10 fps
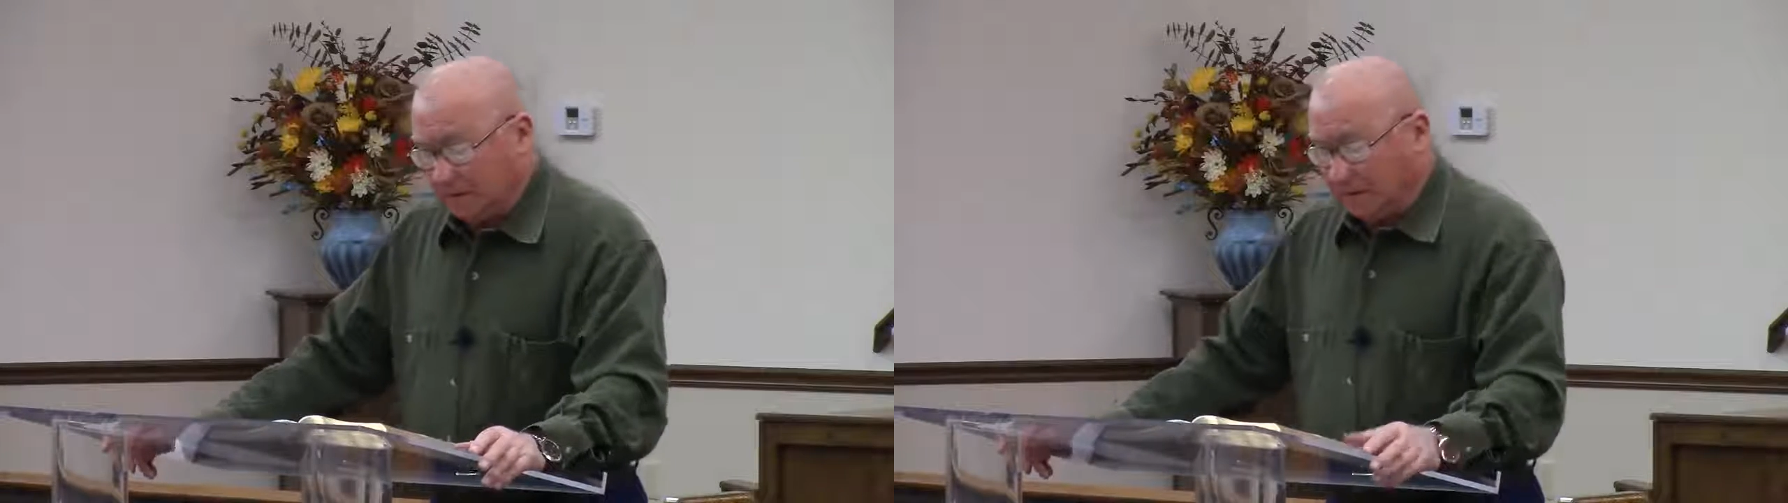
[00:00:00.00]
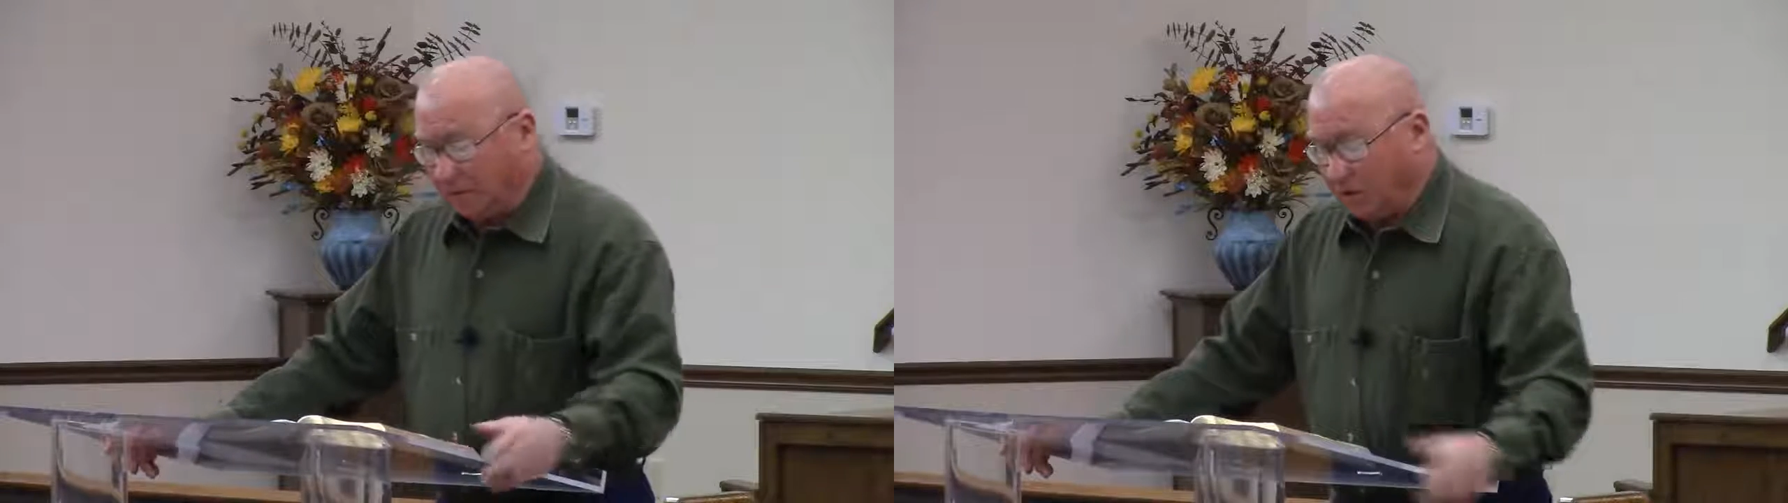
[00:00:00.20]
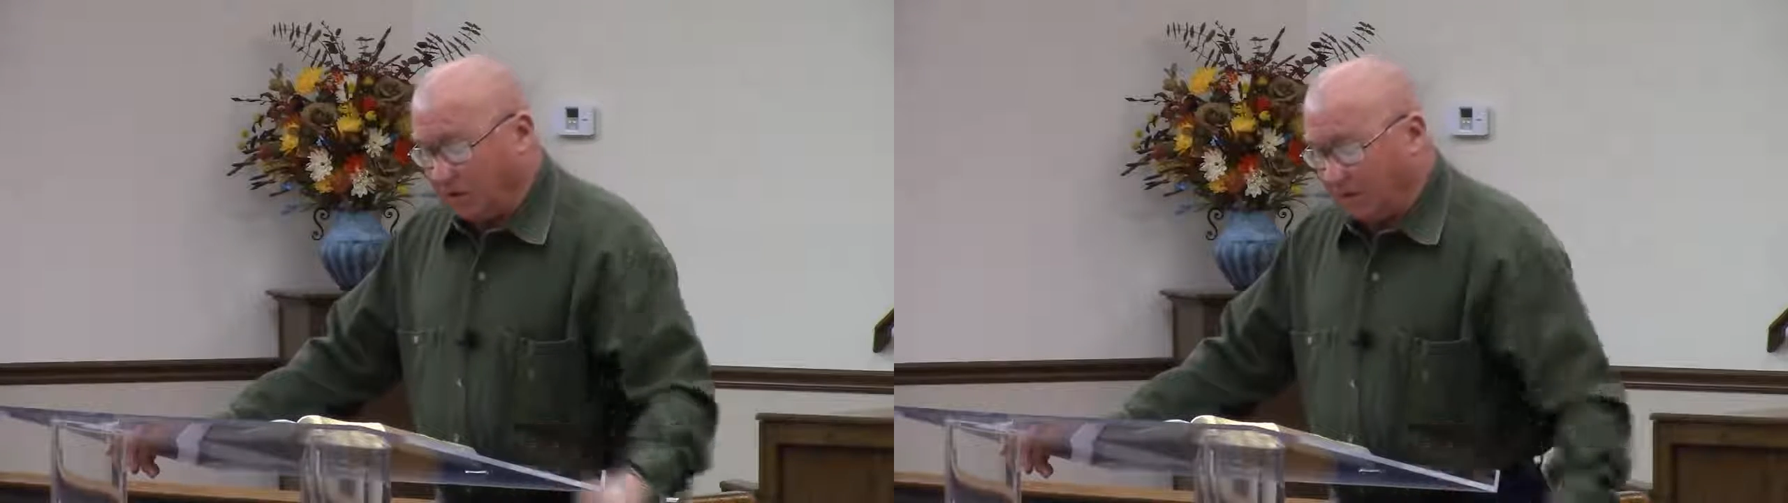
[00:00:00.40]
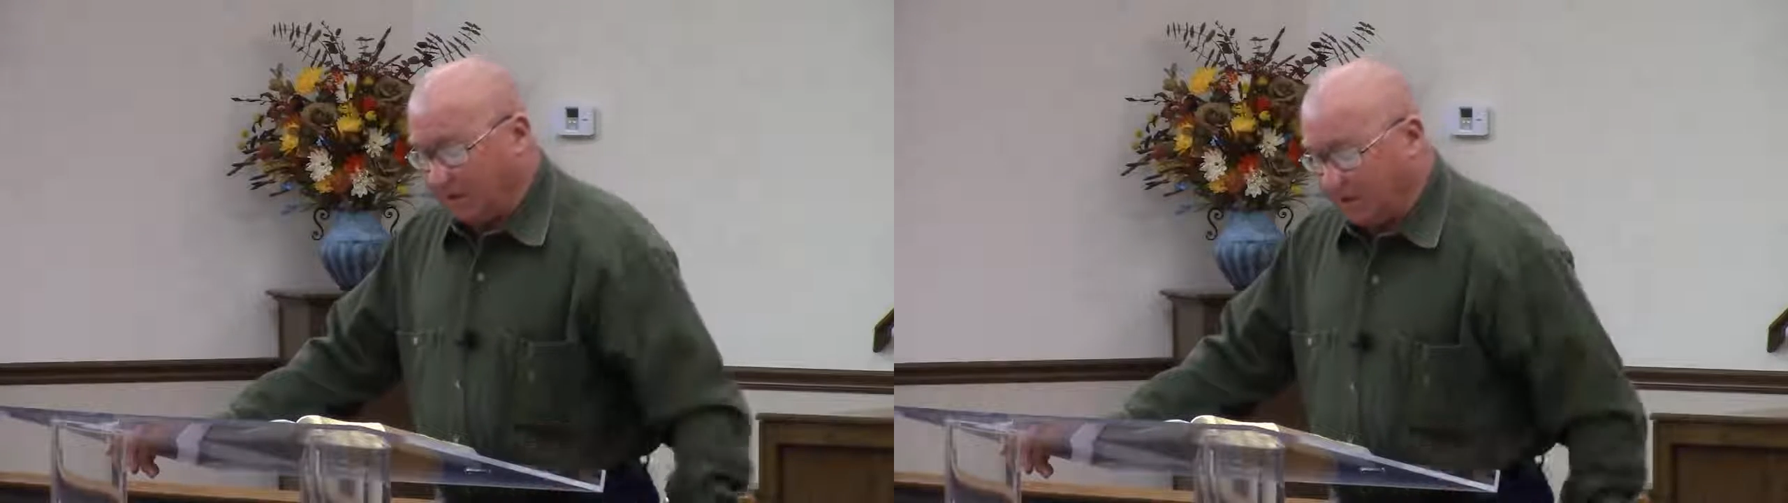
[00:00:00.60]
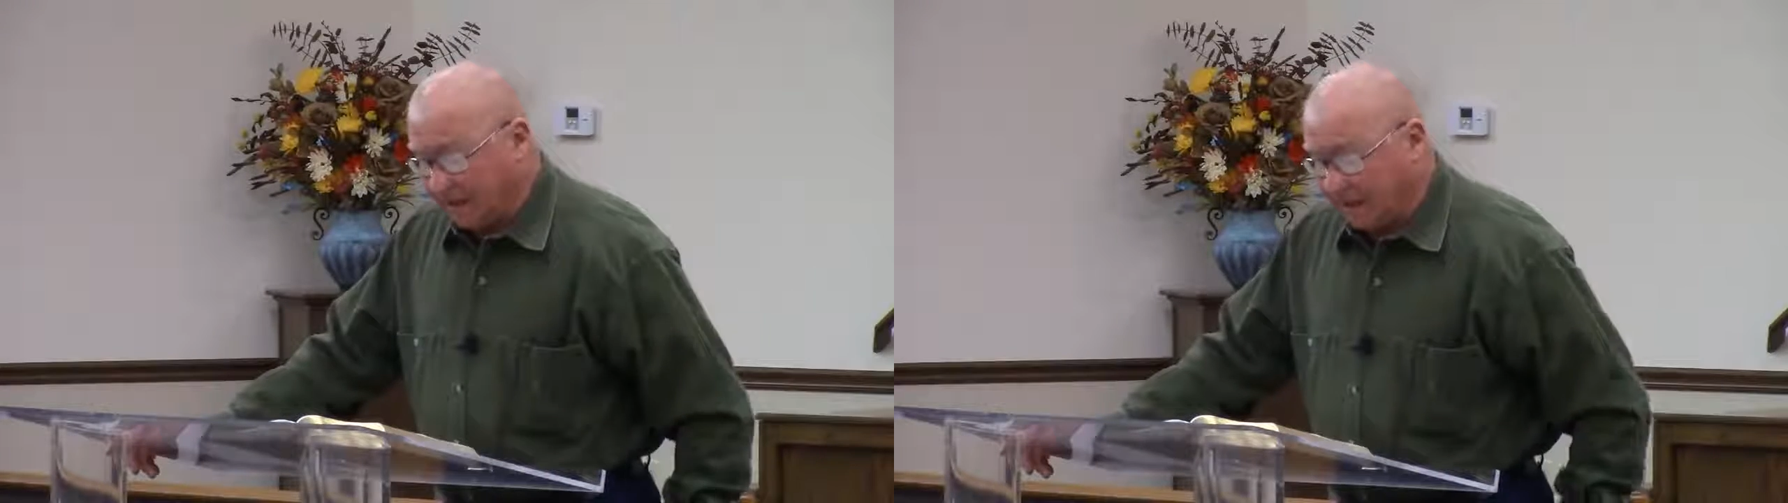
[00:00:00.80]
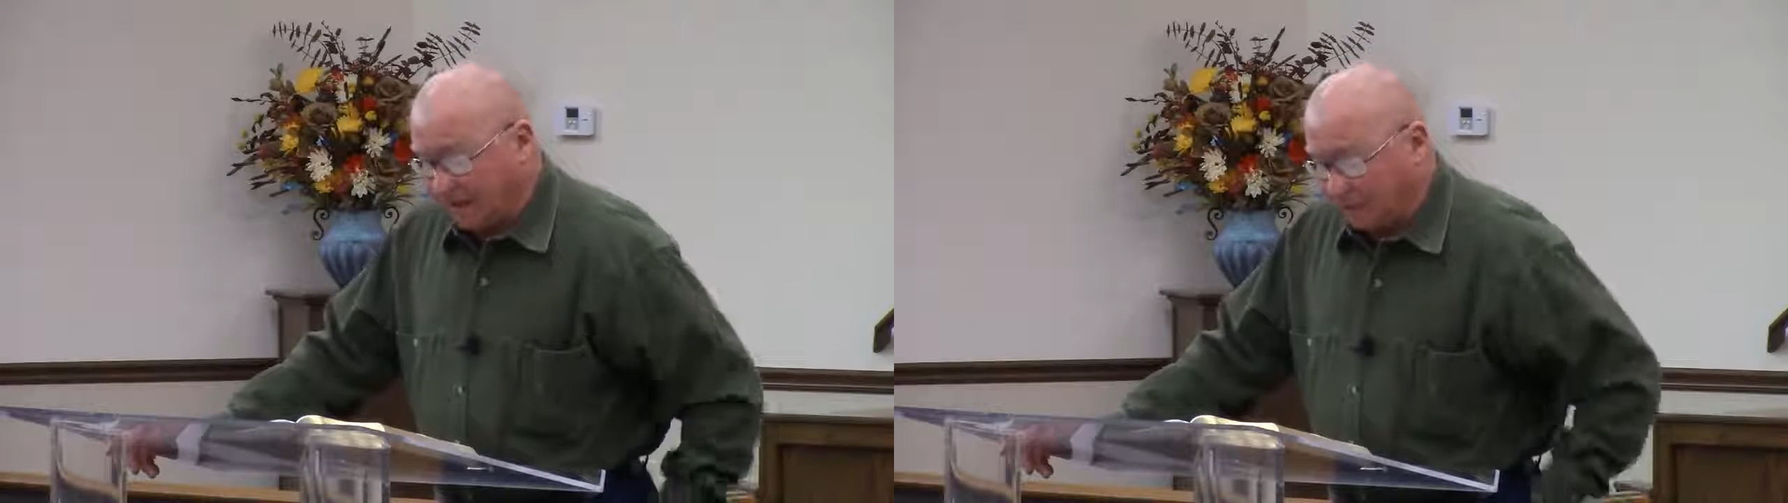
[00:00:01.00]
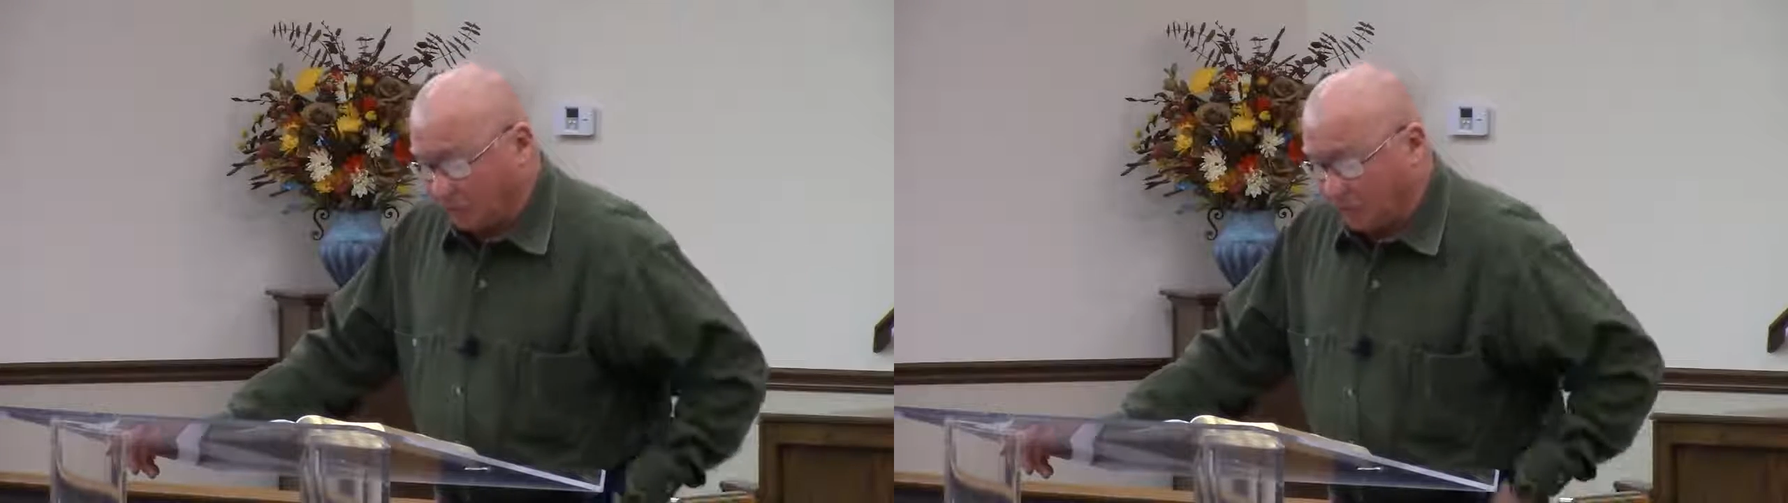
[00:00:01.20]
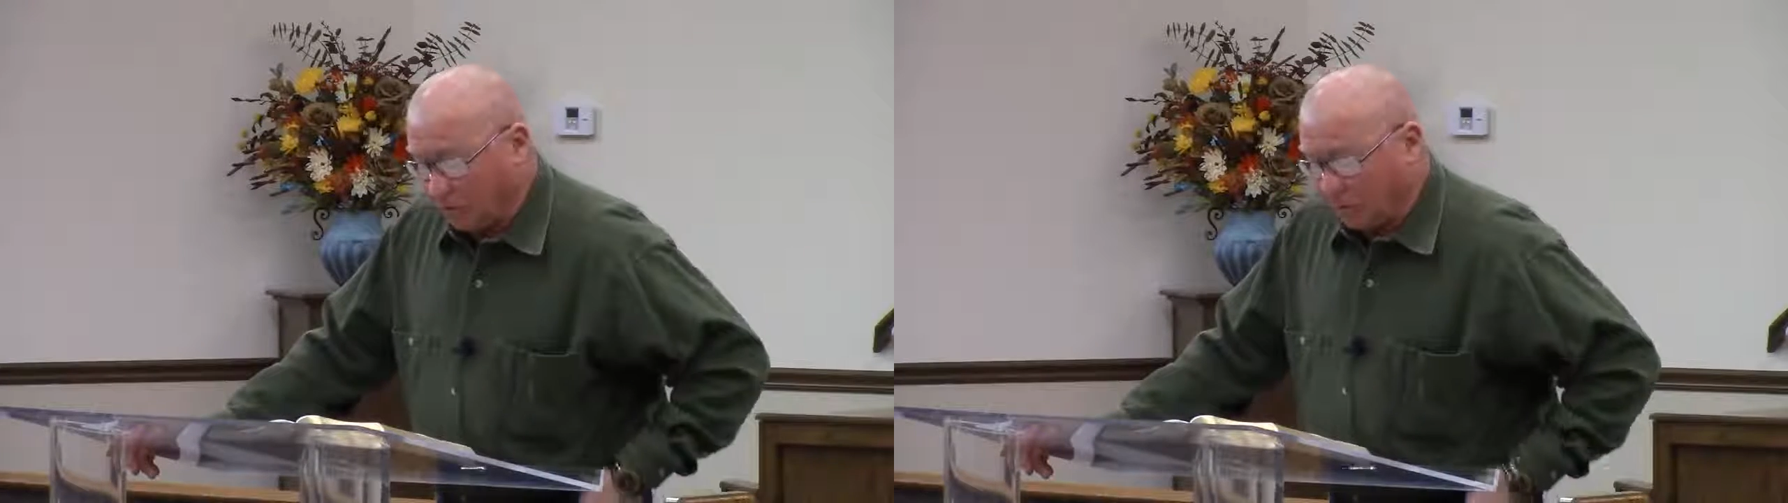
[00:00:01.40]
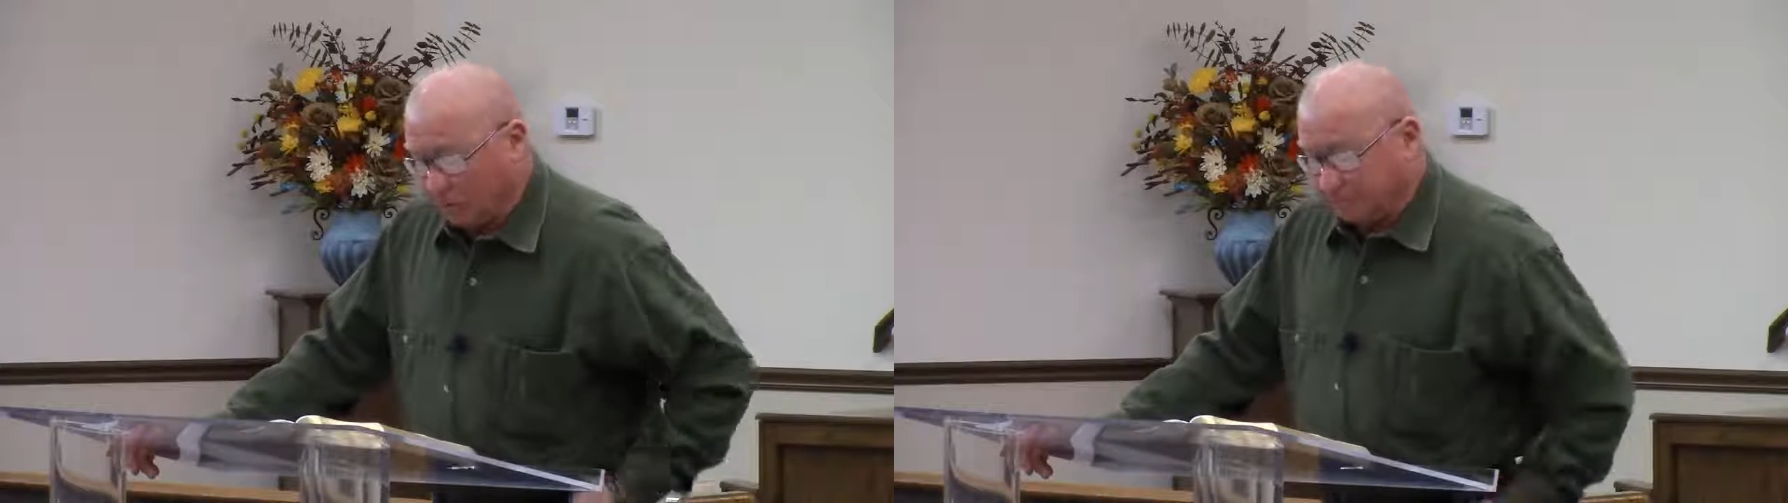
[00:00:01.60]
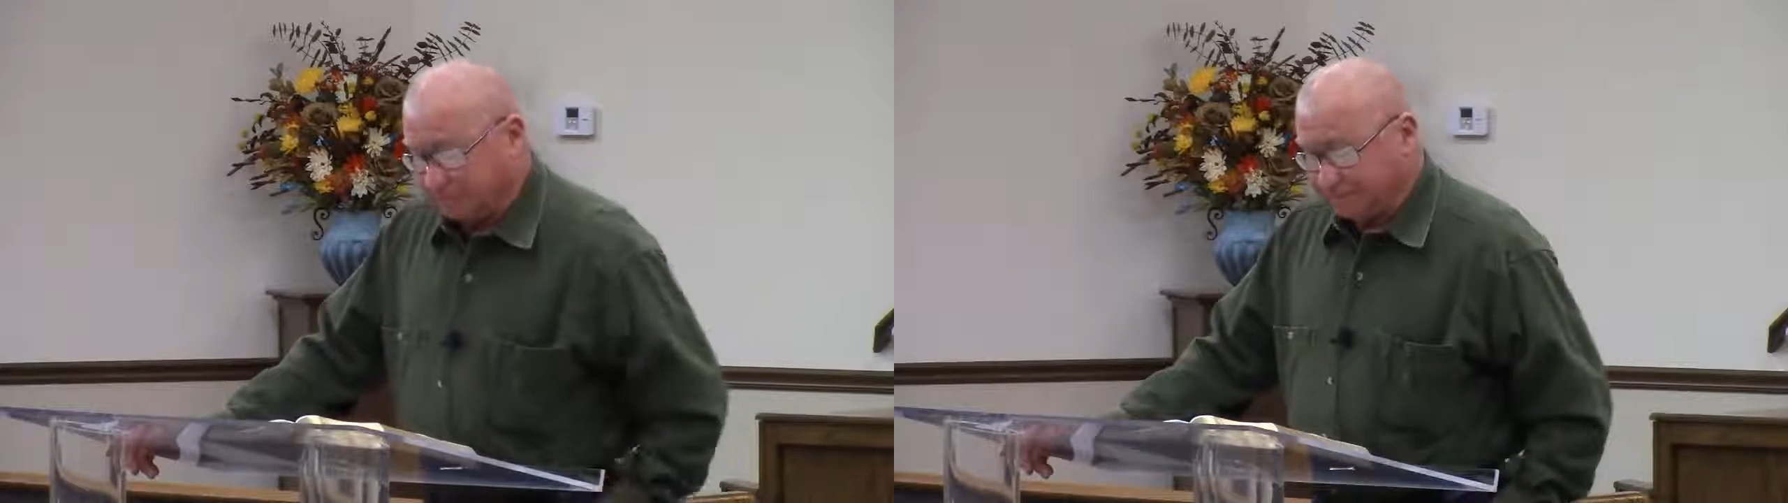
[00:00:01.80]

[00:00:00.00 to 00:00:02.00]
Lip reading: We're to be the light of the world.